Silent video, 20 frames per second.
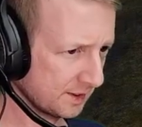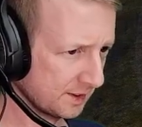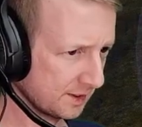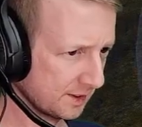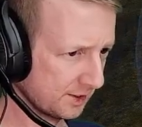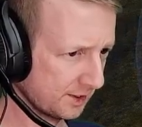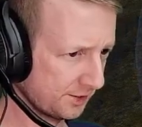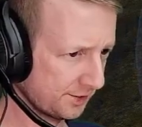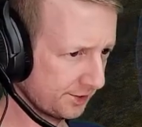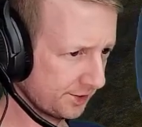
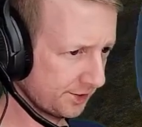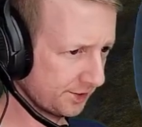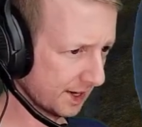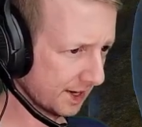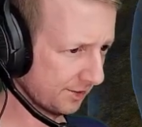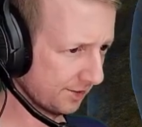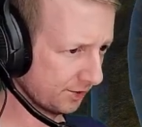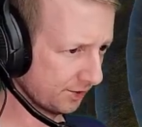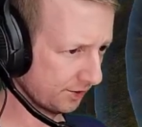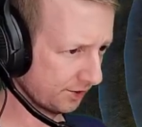That's
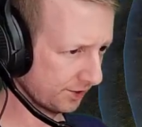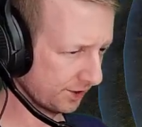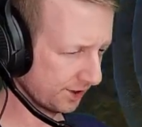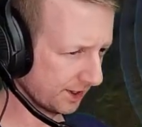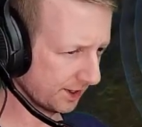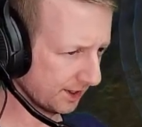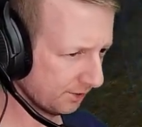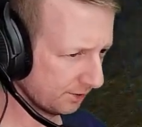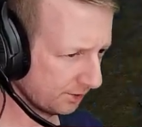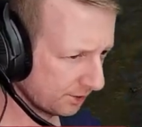Skaven
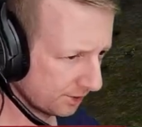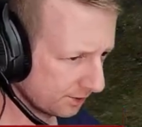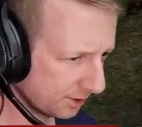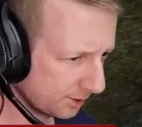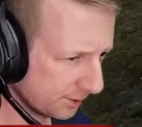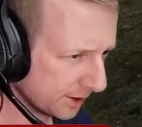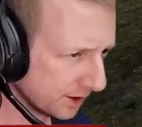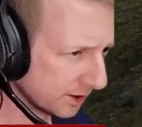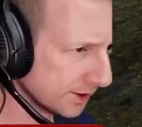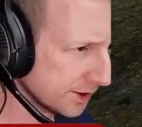slaves. What
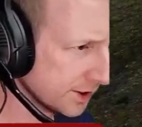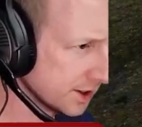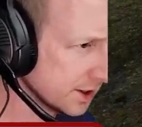do we got